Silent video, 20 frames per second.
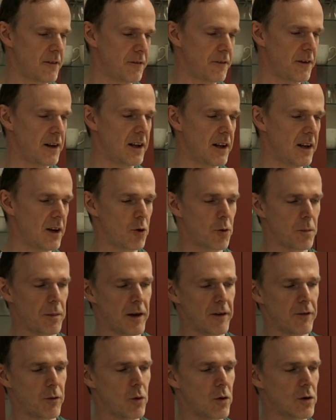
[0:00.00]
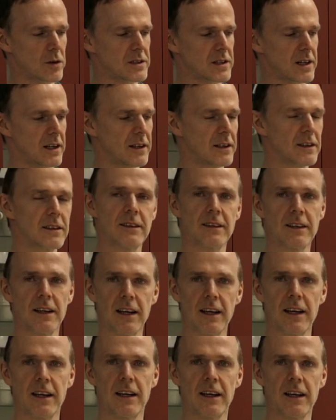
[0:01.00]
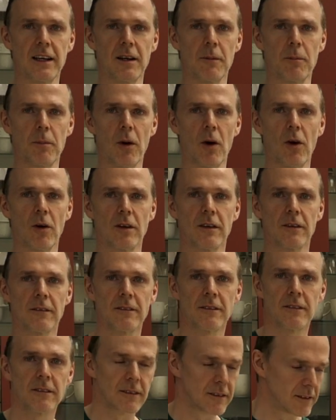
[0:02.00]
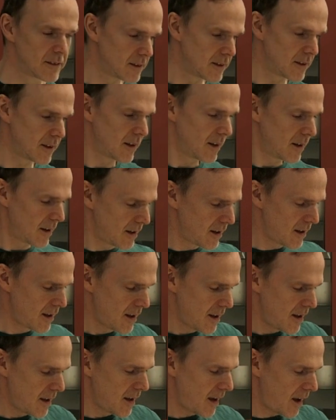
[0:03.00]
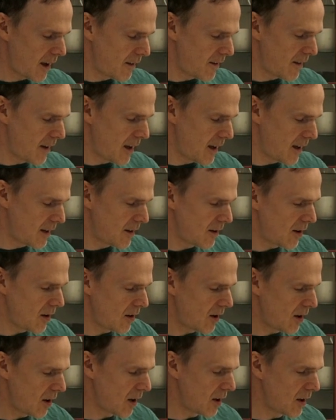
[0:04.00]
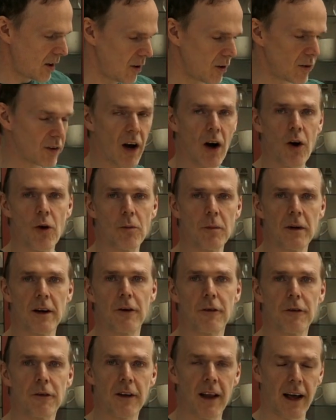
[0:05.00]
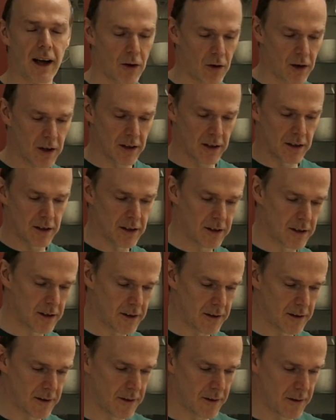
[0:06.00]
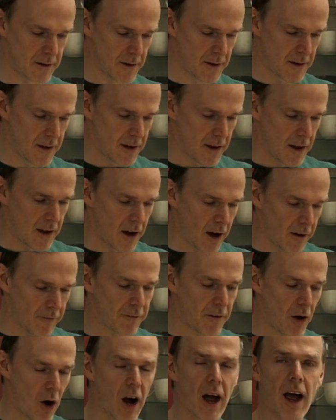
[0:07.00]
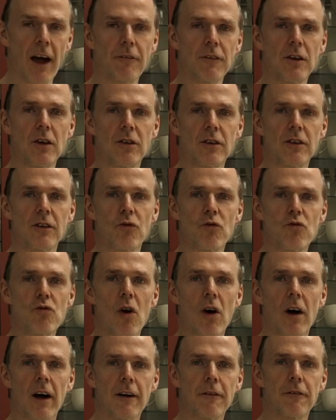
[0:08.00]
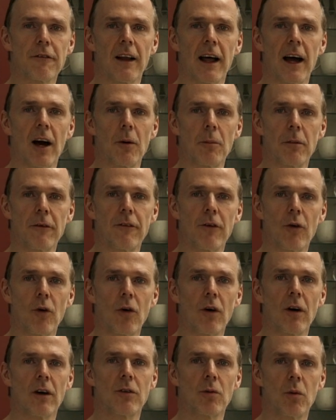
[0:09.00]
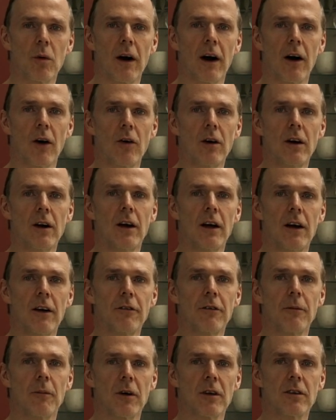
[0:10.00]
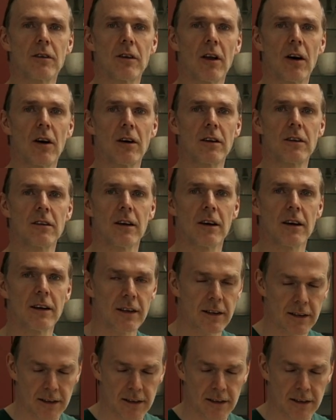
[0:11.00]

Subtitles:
Fill a little bit of water in a pot, and then I'm going to use wholemeal flour. I have used rye flour before as well for my starter.